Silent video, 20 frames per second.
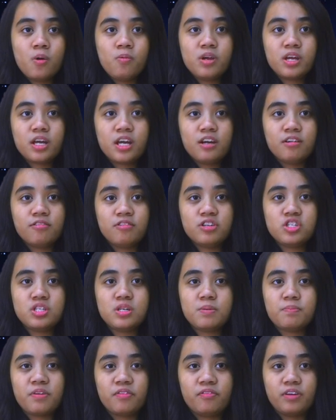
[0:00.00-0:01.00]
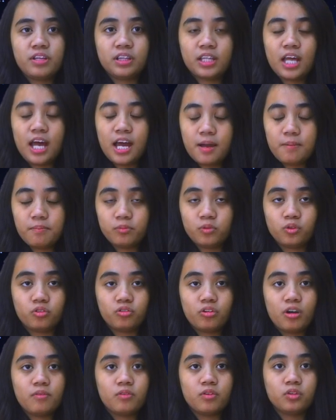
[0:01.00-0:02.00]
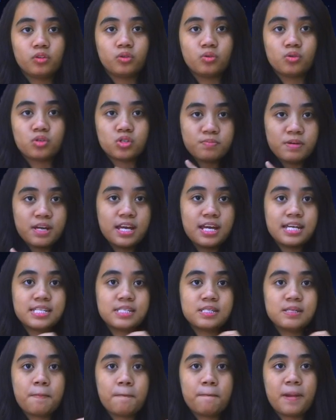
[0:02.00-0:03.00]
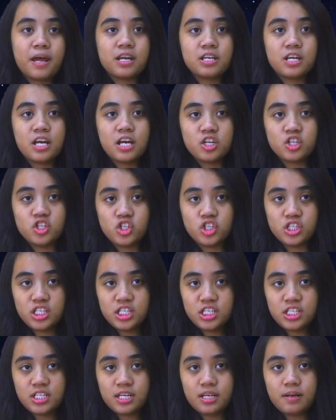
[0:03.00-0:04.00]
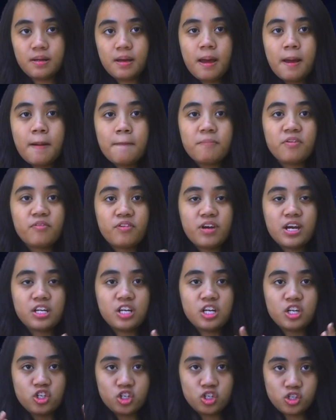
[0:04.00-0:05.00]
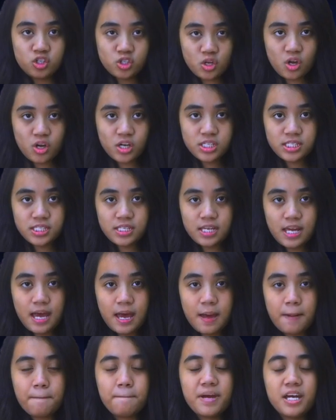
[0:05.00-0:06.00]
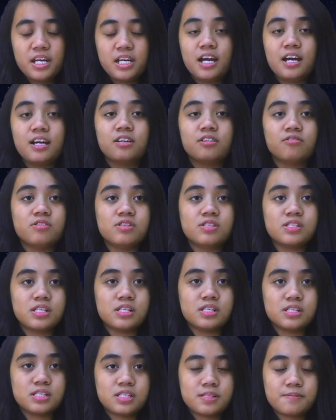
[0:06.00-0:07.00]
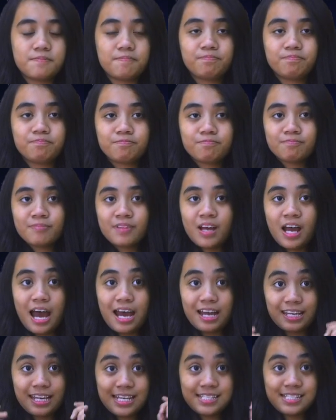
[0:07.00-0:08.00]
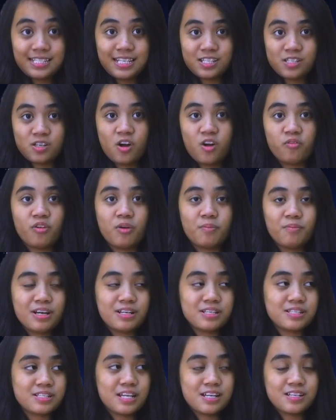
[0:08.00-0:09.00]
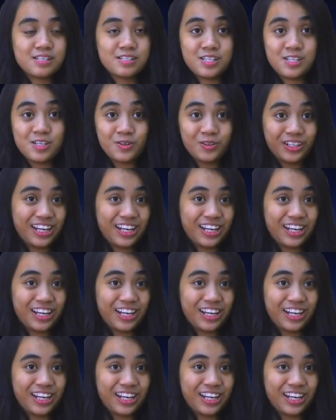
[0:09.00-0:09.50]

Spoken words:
We can arrange the perfect time to travel to space, plan the energy needed, prepare the energy source, and many other reasons. I guess that's all from us. See you